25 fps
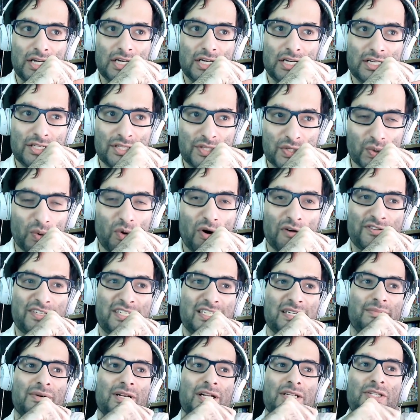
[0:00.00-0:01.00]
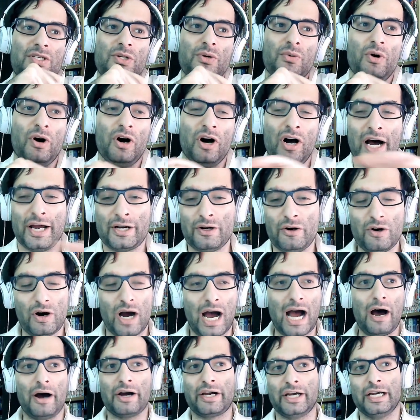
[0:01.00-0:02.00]
Sort of similar to, uh, I don't know
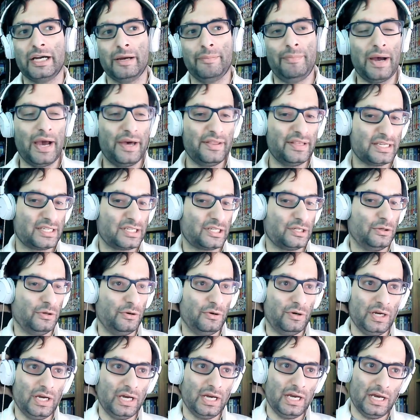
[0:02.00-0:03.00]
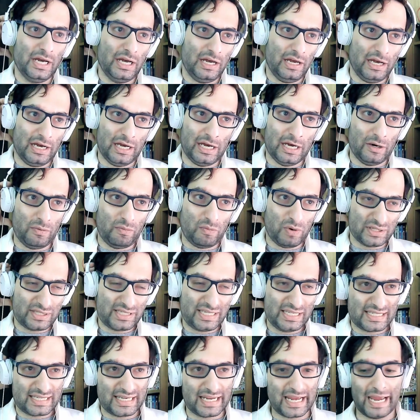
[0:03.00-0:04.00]
how I can compare this to, uh, what's
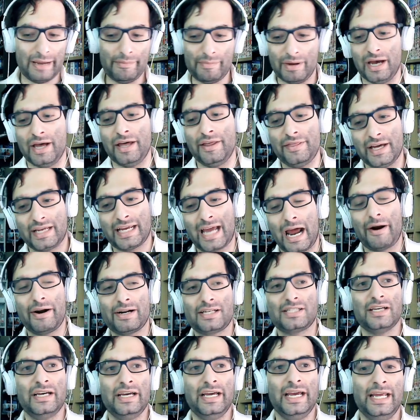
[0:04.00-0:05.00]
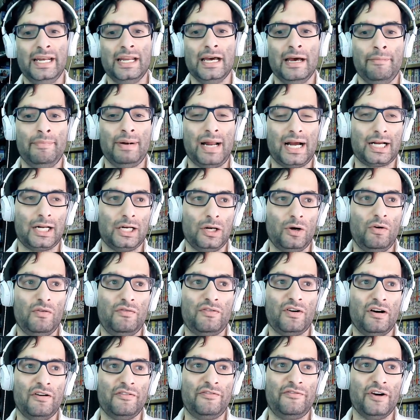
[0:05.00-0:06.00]
his name? Uh, the character in uh, Black
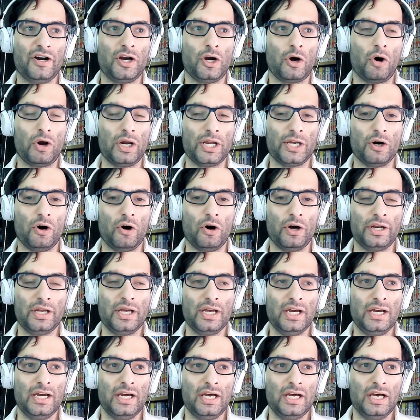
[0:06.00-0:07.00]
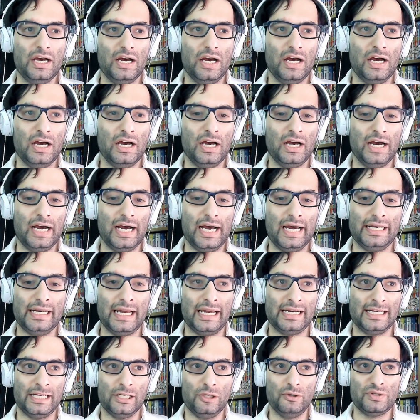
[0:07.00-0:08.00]
Clover, Fangolion, uh, and,
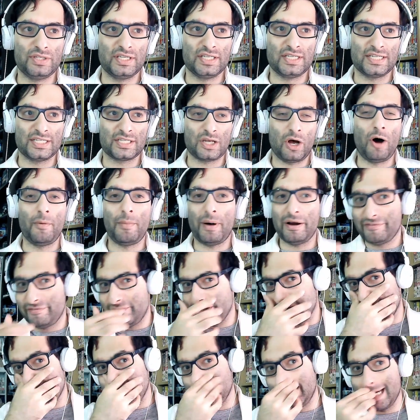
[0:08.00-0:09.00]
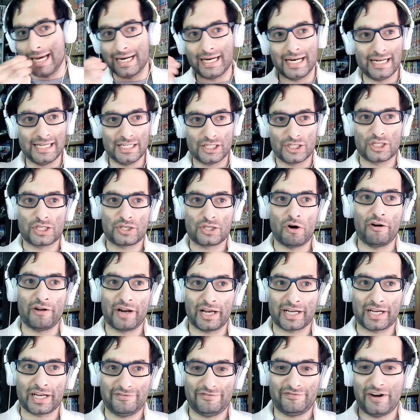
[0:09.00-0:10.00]
and he loses his arm, I think, and, he, and then he's just got
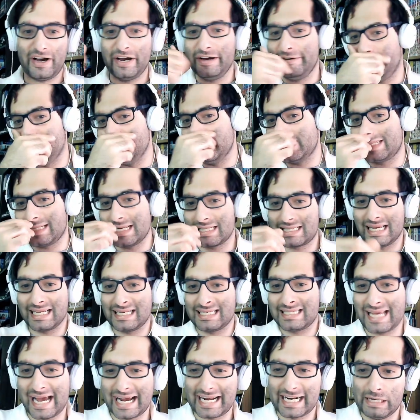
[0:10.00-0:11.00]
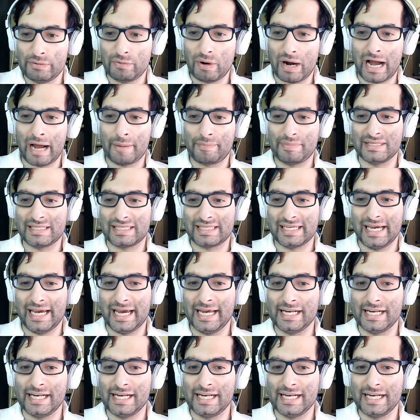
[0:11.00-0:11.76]
like a fire fist. That's exactly what happens here.